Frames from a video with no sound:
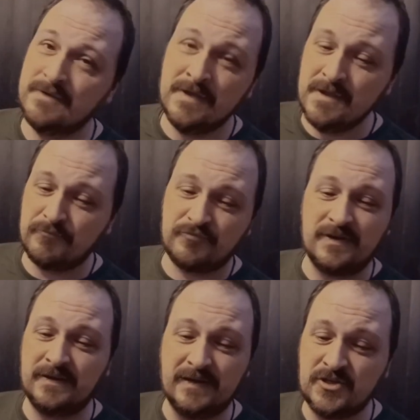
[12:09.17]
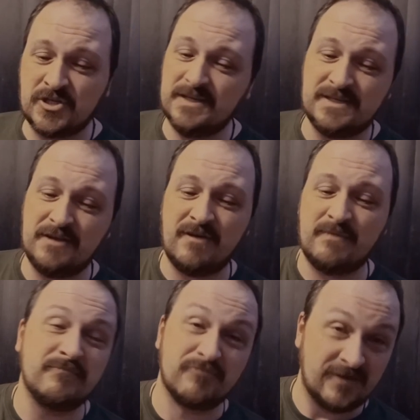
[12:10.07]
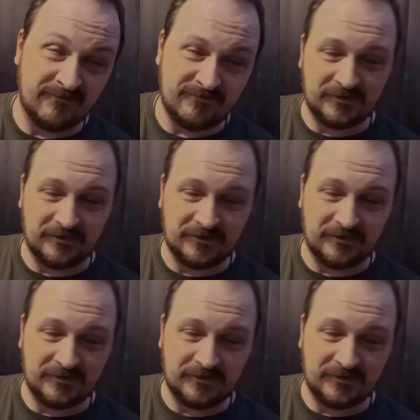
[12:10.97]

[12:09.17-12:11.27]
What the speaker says: Brilliantly cheesy, crappy, brilliant film.